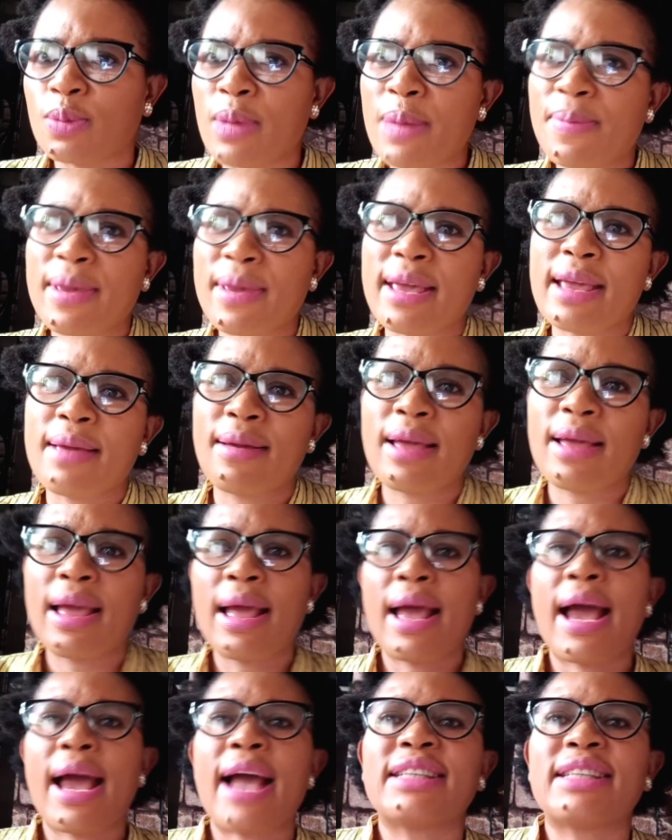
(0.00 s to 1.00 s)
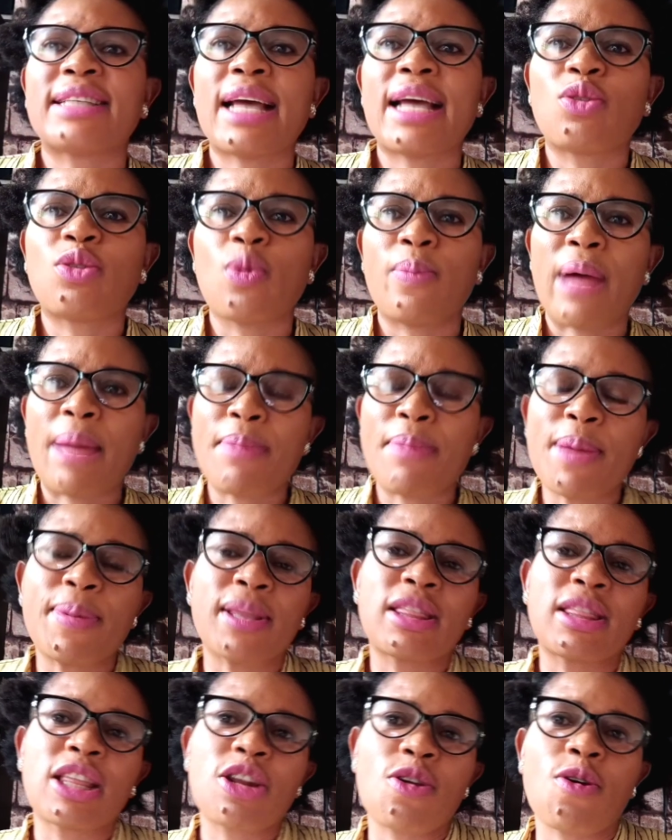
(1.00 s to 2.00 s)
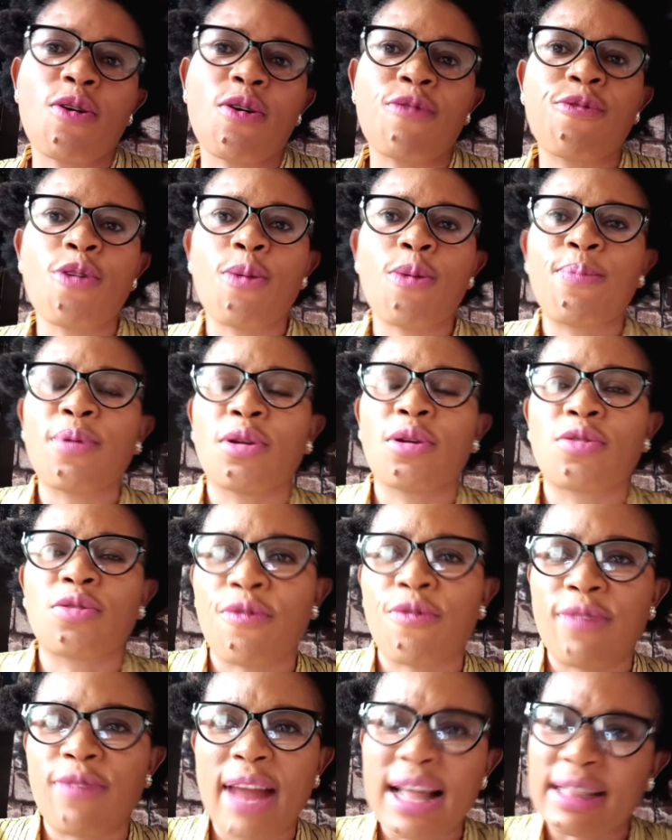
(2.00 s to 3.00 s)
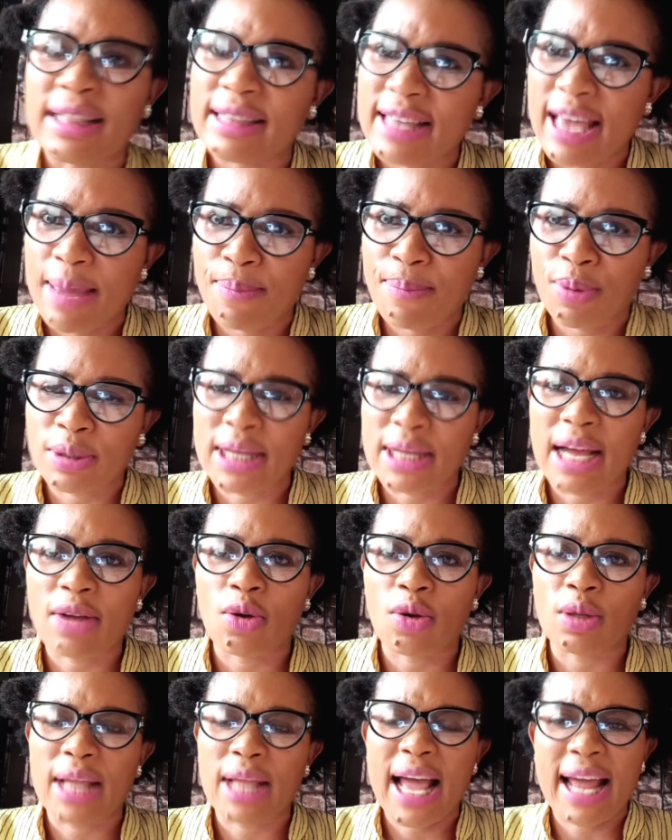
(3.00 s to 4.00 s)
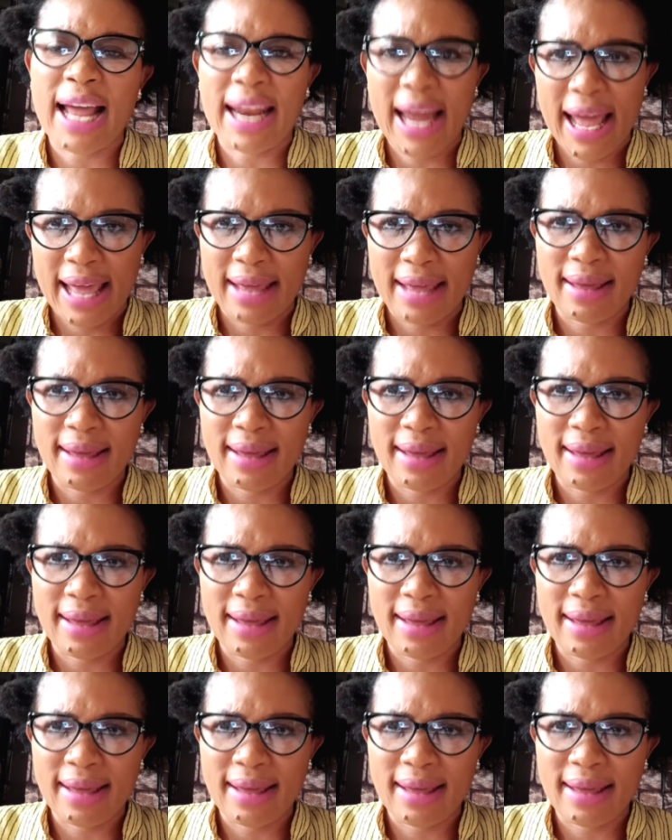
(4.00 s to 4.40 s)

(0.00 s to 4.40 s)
Maybe I decide to buy maybe 3 or 4 plots of land here in Port Harcourt, and